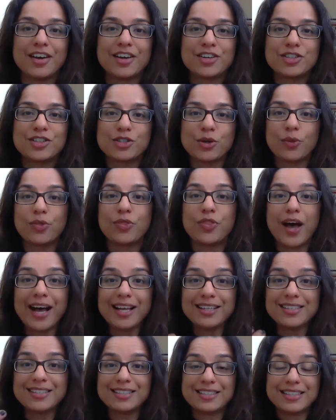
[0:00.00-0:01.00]
So
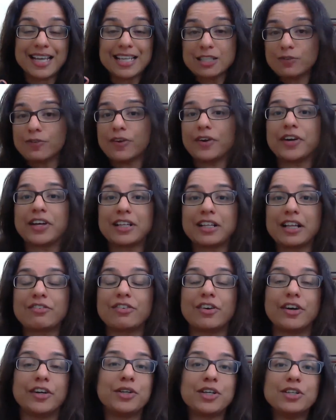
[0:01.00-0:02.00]
that's very
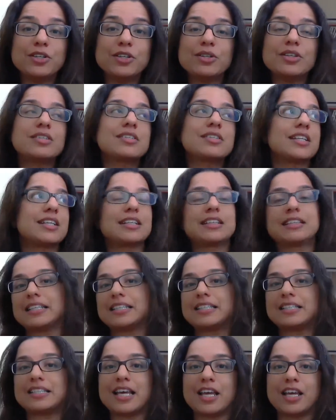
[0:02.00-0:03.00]
clever. And you can do this, like,
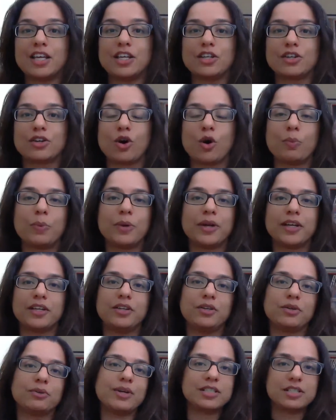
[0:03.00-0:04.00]
let's say you're opening a
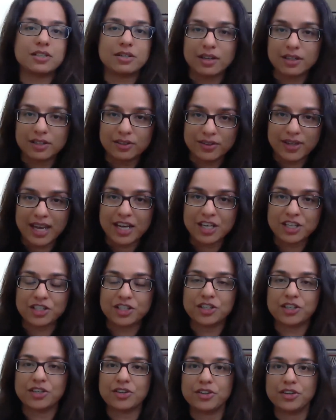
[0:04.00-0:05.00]
new restaurant
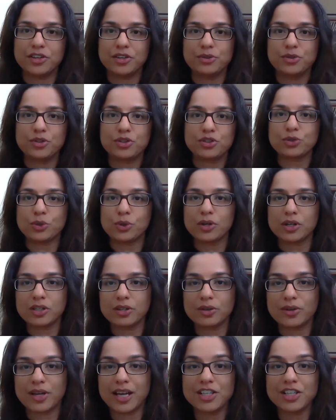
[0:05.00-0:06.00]
location or a new store
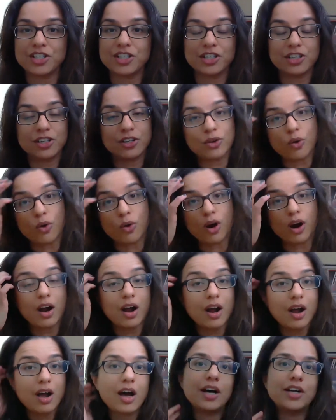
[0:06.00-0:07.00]
location or
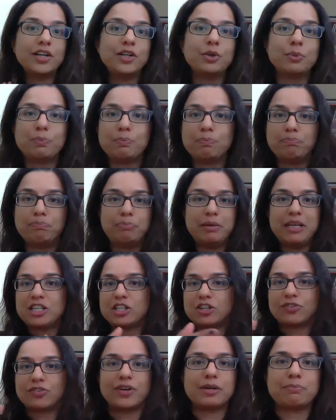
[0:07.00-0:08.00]
a new
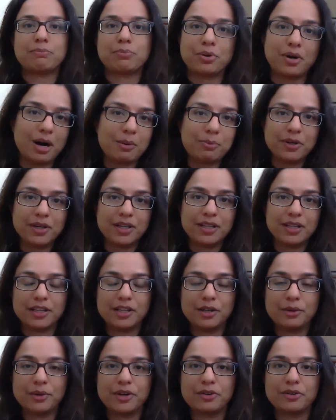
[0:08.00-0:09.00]
beachfront property that
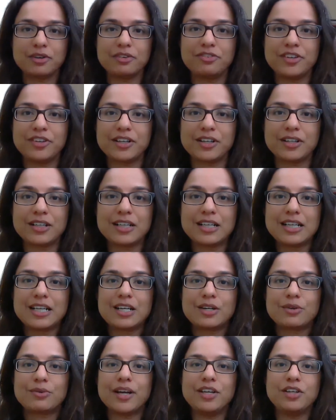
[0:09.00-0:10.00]
you want to reveal,
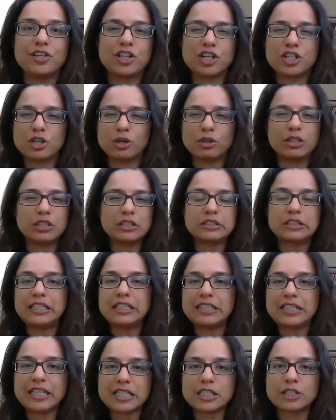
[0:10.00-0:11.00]
right? You can show little
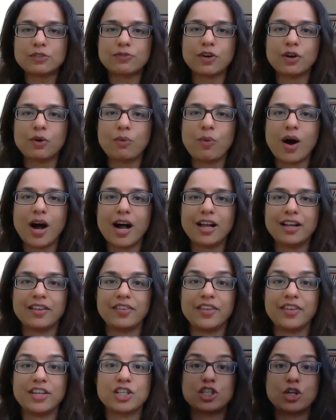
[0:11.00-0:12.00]
details for a while
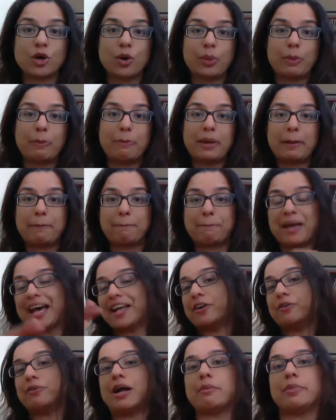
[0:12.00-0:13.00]
and then show the big
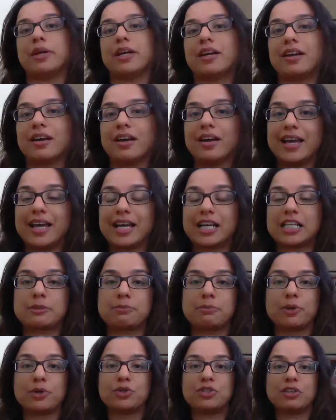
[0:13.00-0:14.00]
panoramic,
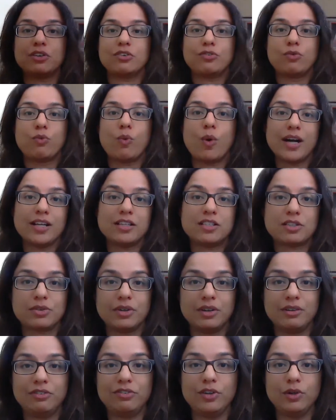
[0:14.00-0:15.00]
explosive,
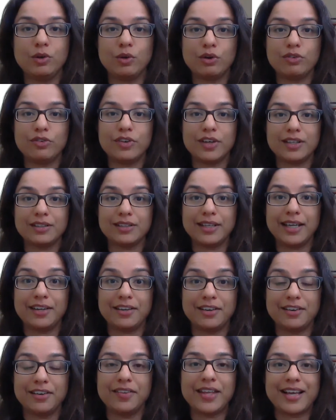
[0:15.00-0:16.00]
widescreen view of it
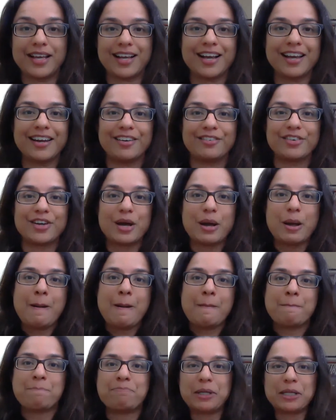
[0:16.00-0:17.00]
later. And that kind of
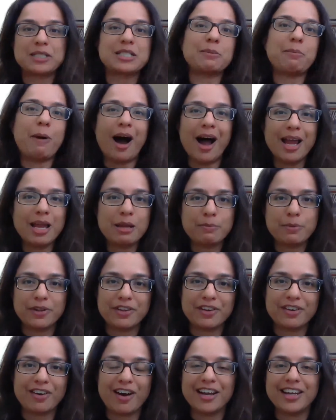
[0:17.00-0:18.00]
builds up hype with
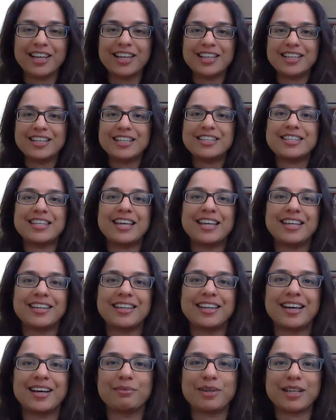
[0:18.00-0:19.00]
your audience and
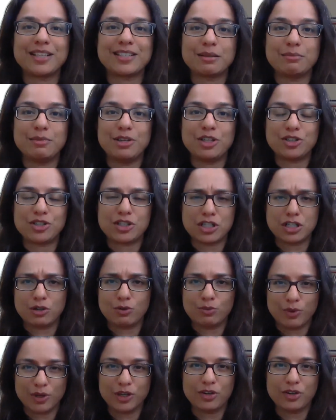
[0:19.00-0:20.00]
gets them interested
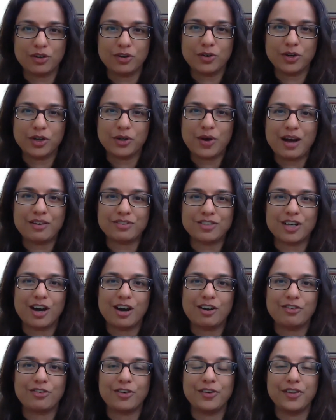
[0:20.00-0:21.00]
in what you have to
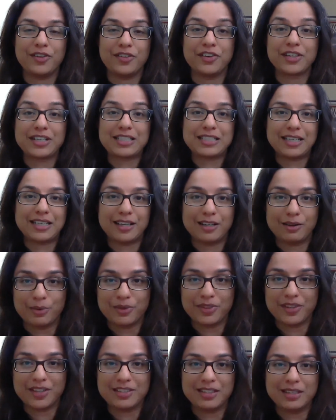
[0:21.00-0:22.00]
offer. And they're excited
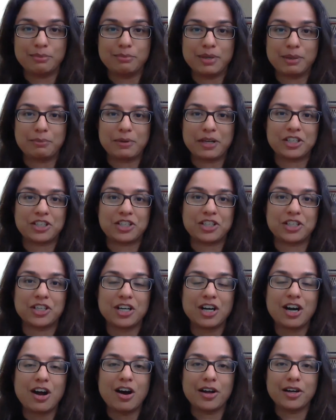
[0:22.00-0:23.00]
when they see the big picture
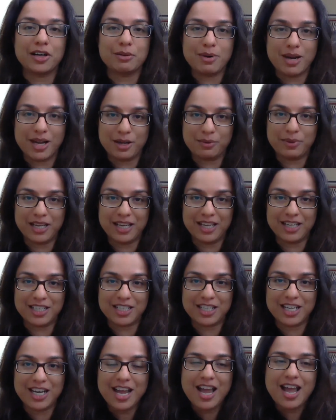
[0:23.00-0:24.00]
on your bio
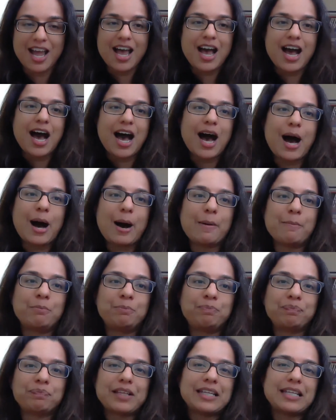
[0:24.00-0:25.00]
page.
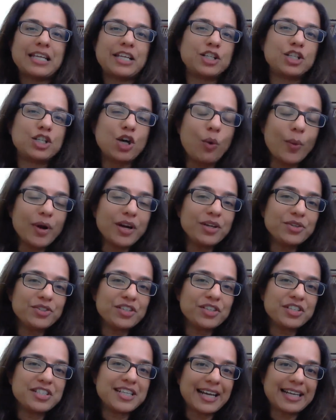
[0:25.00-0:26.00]
Now, you don't want to use
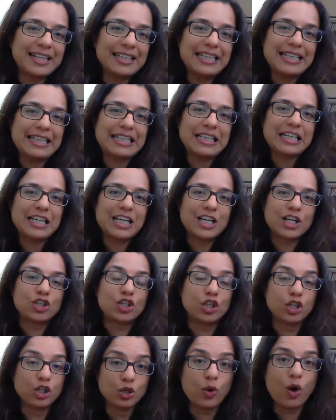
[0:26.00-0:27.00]
this technique
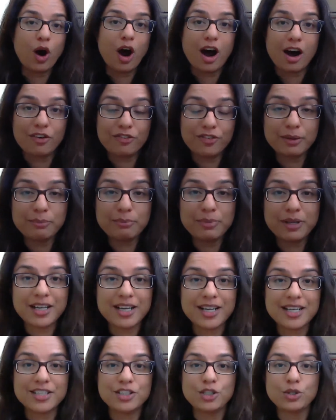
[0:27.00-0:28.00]
too often
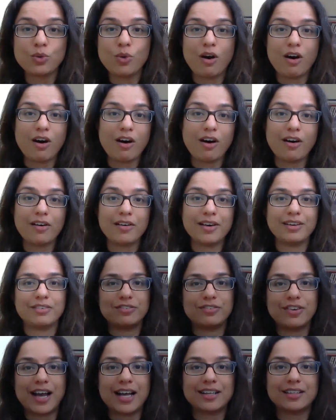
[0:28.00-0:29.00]
because you are, in
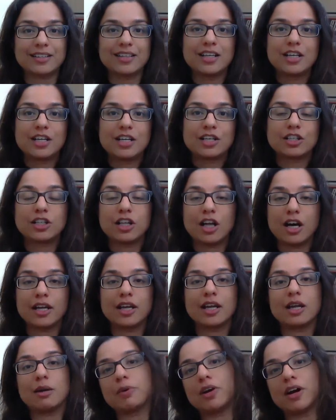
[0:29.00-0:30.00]
fact,
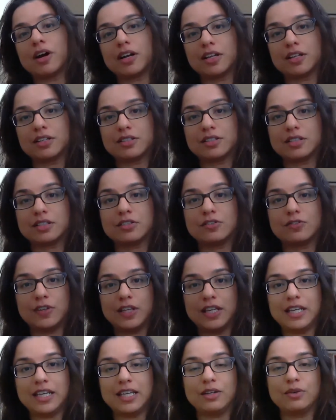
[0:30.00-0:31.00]
clogging up your audience's
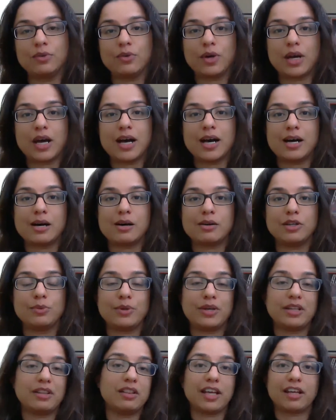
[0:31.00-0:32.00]
feed
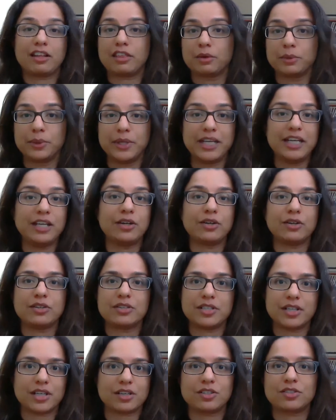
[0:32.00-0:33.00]
with like 3 or
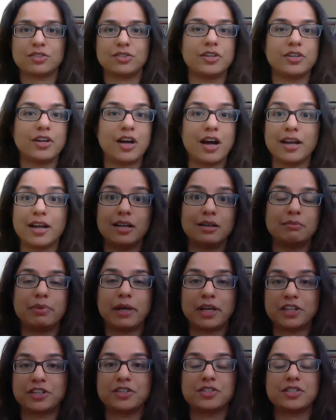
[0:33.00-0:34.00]
6 or 9
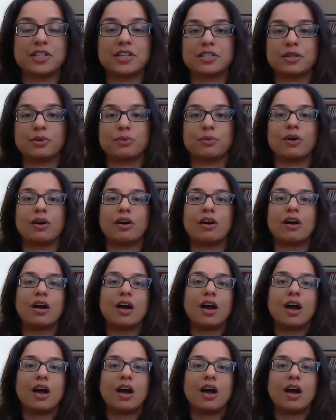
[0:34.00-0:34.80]
pictures, as it were.